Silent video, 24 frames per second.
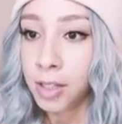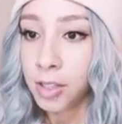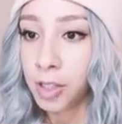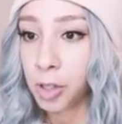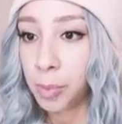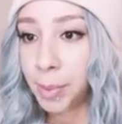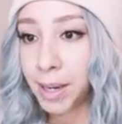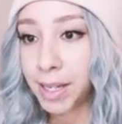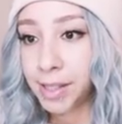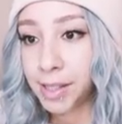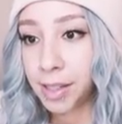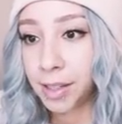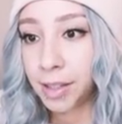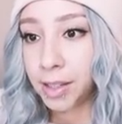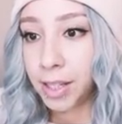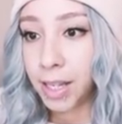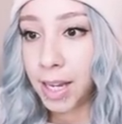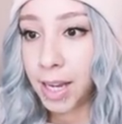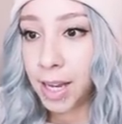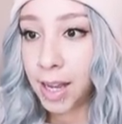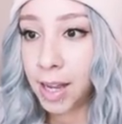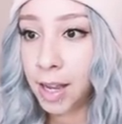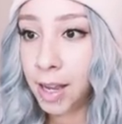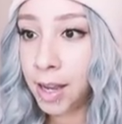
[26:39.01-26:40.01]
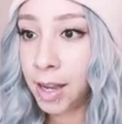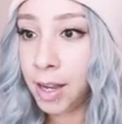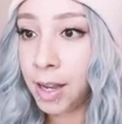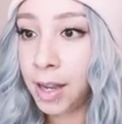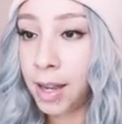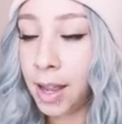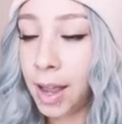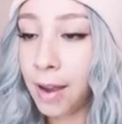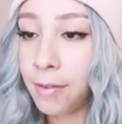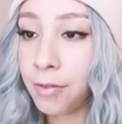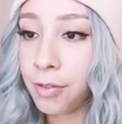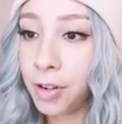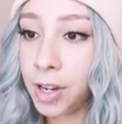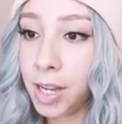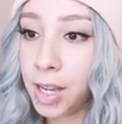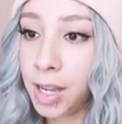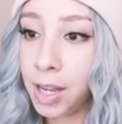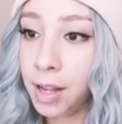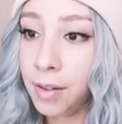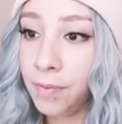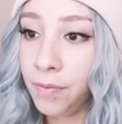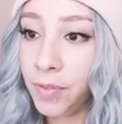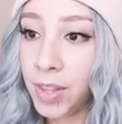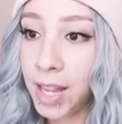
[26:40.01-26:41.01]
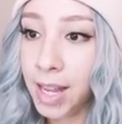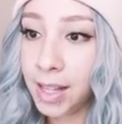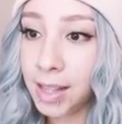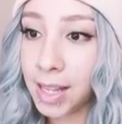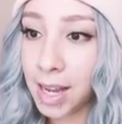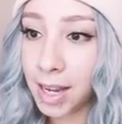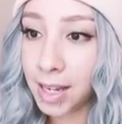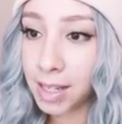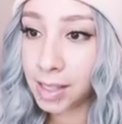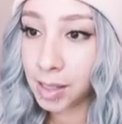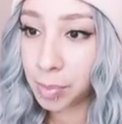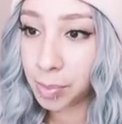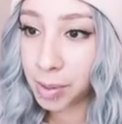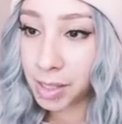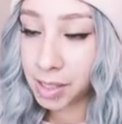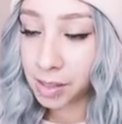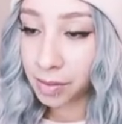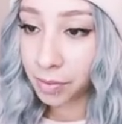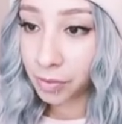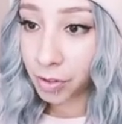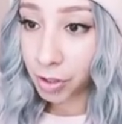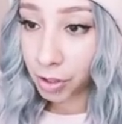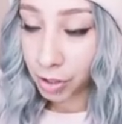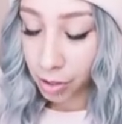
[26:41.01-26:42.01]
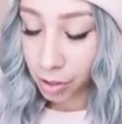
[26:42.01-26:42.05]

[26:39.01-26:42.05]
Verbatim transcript: So basically, everything that is a piece of